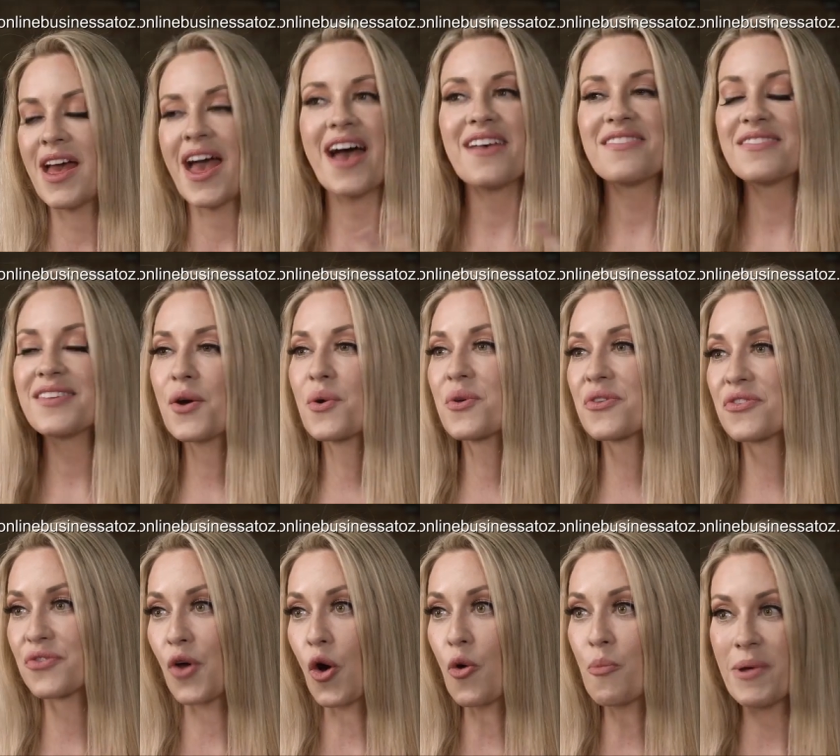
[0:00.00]
SEO is
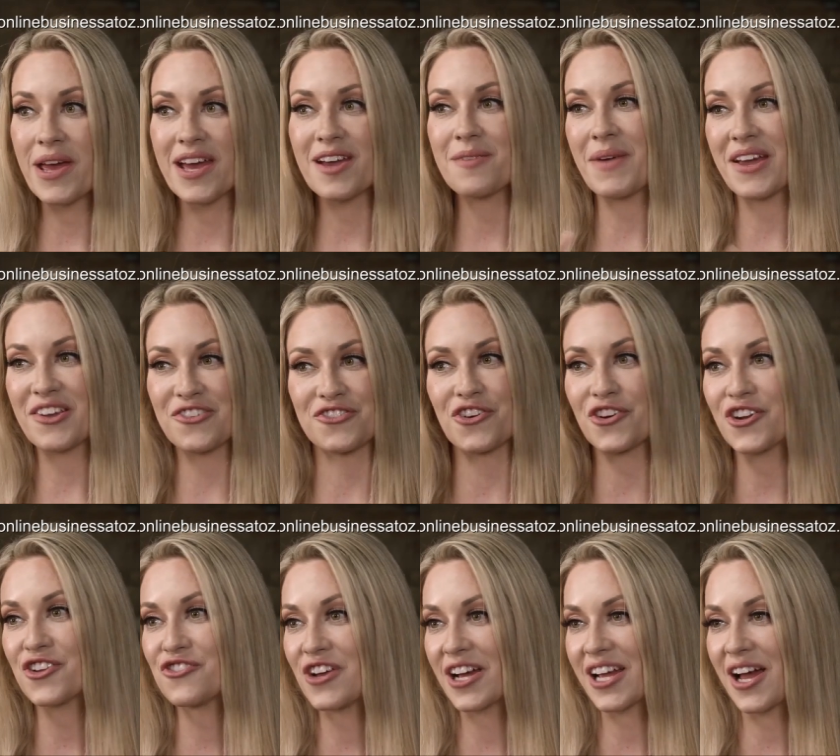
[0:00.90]
so big, make sure
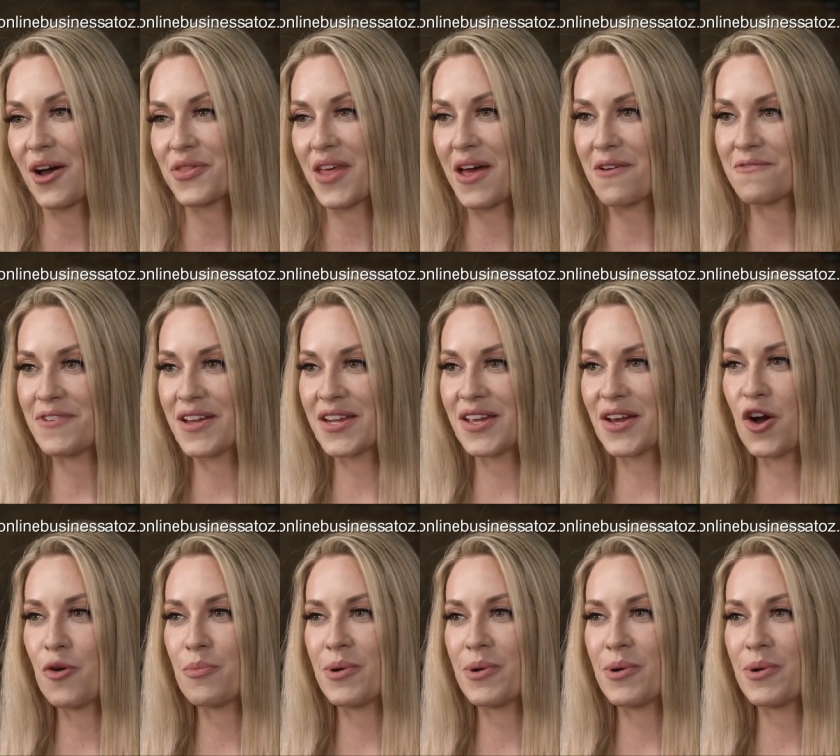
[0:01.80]
to check out that video,